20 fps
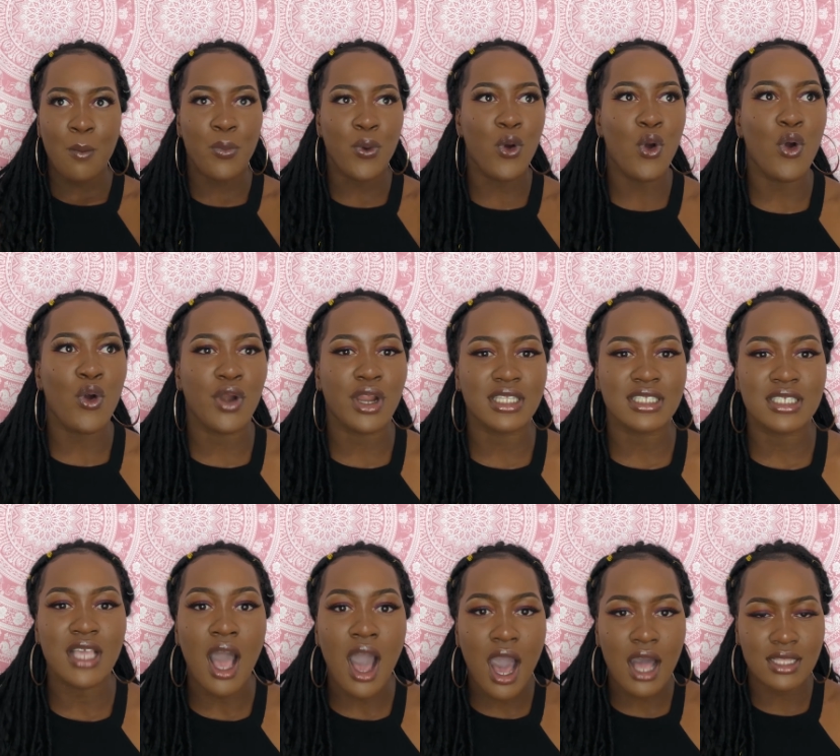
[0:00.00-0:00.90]
pouring
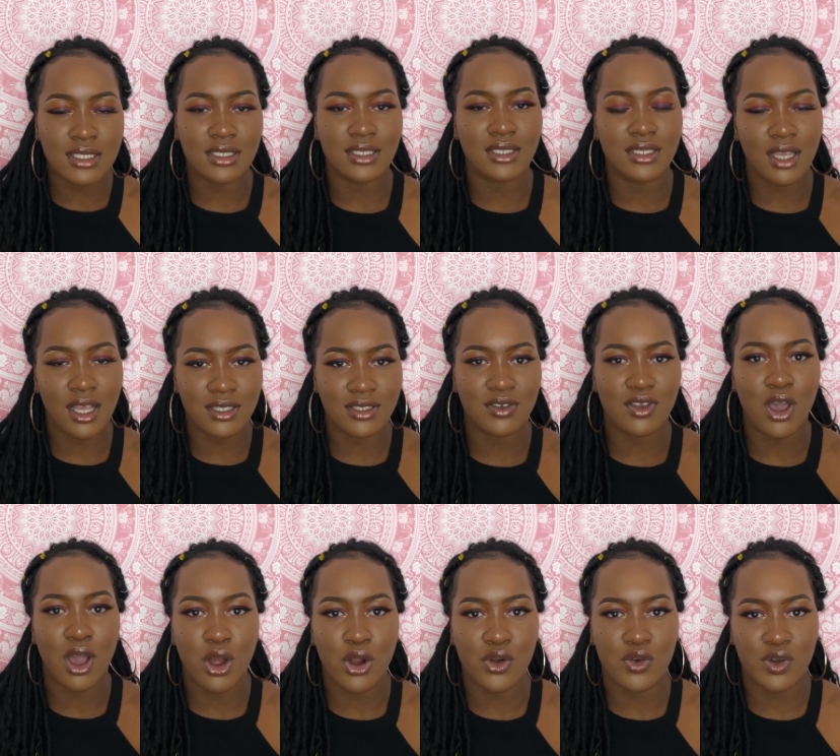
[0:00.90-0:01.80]
tons and tons of
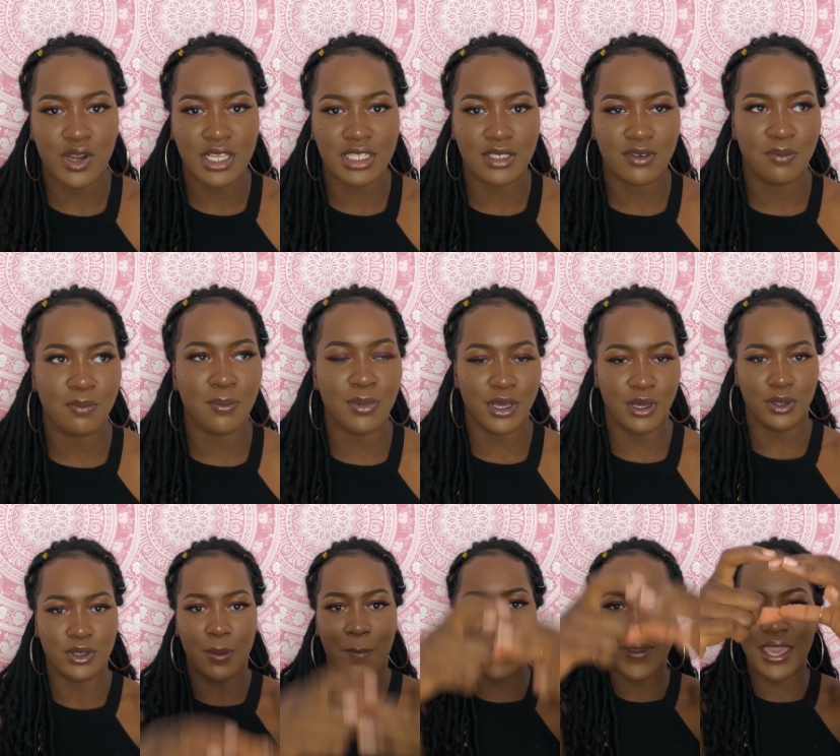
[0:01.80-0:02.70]
concrete to
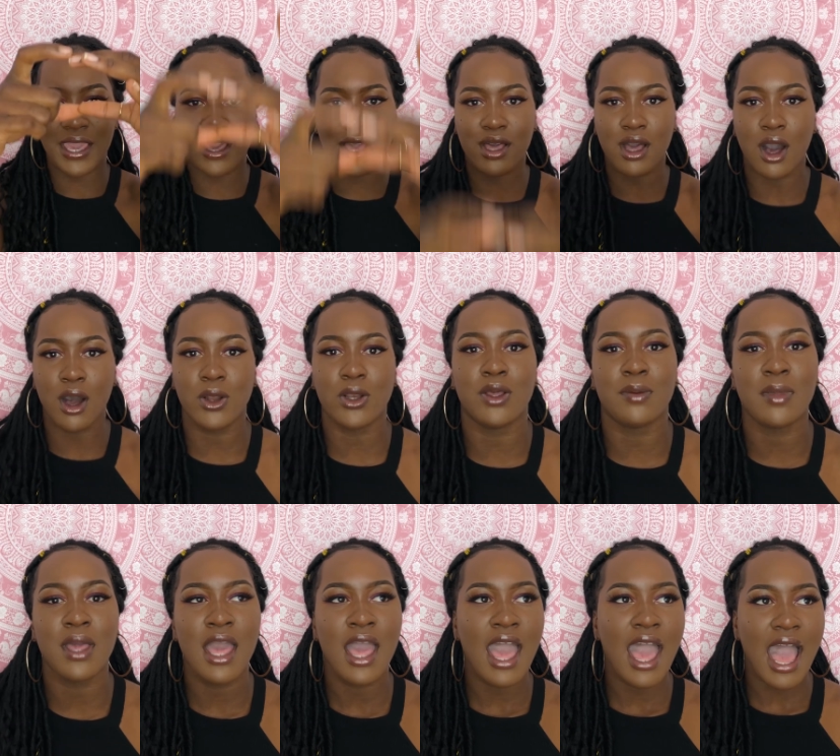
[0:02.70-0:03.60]
build a pier column
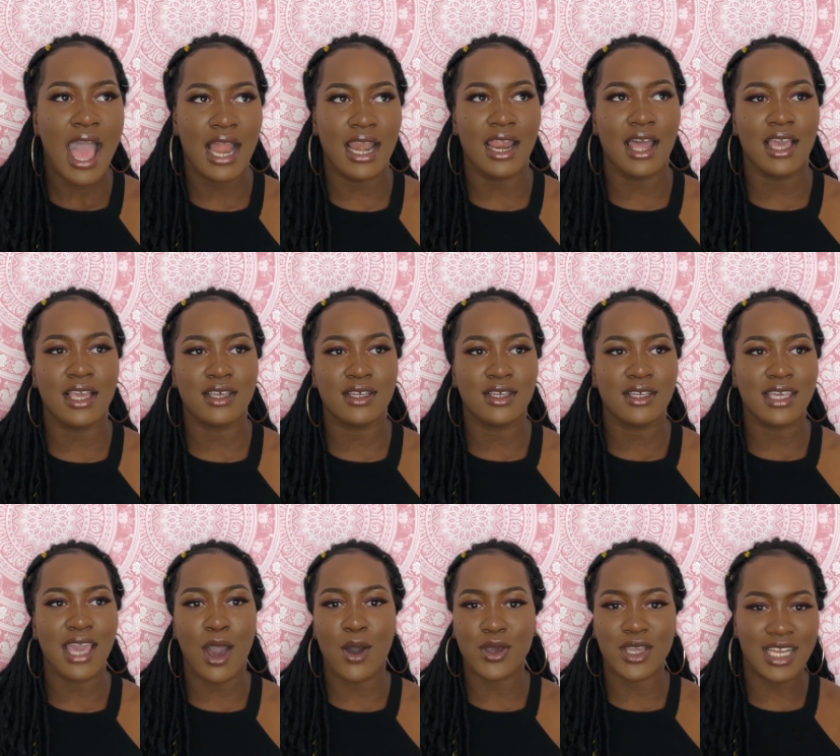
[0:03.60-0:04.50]
and like
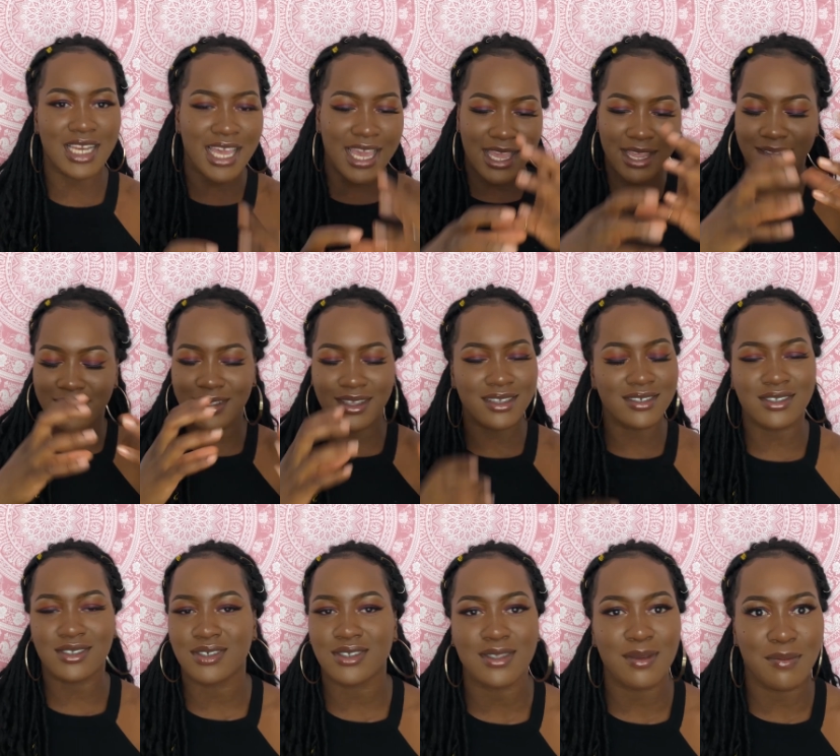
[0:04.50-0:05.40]
calculating,
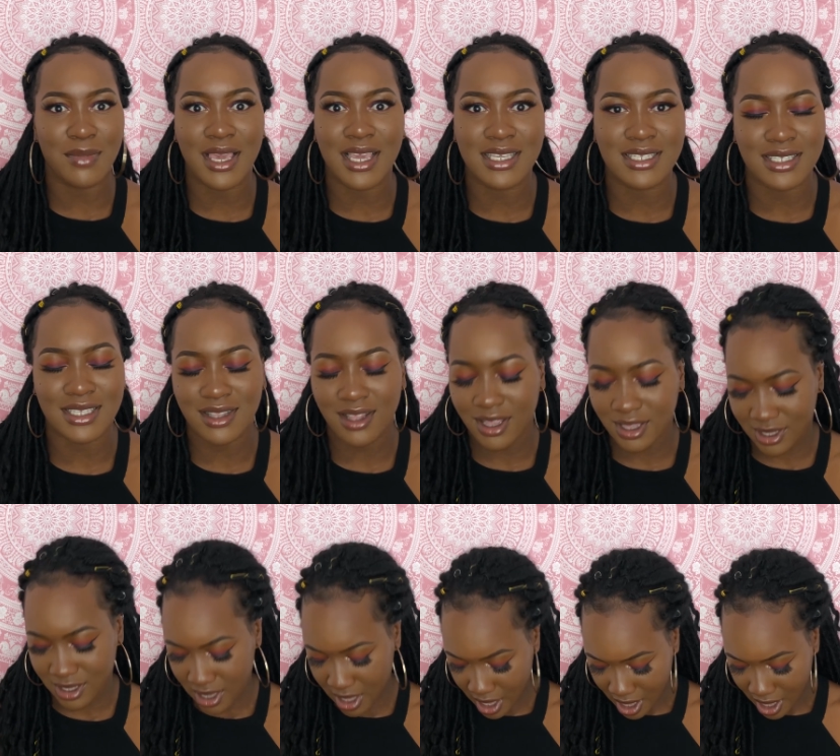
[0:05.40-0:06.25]
it's just amazing. Like